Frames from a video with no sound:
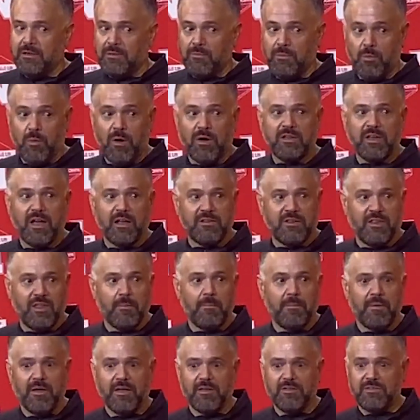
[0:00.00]
We walked out to
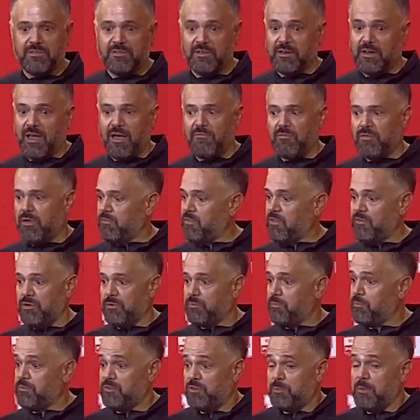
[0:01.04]
that bus, and I've never
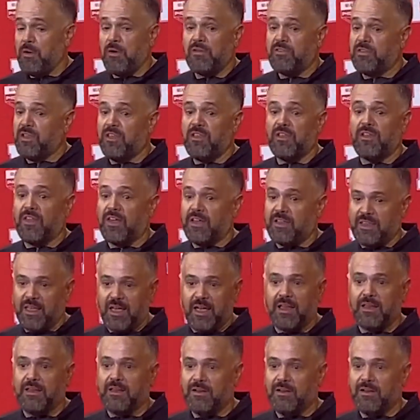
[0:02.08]
experienced anything like that.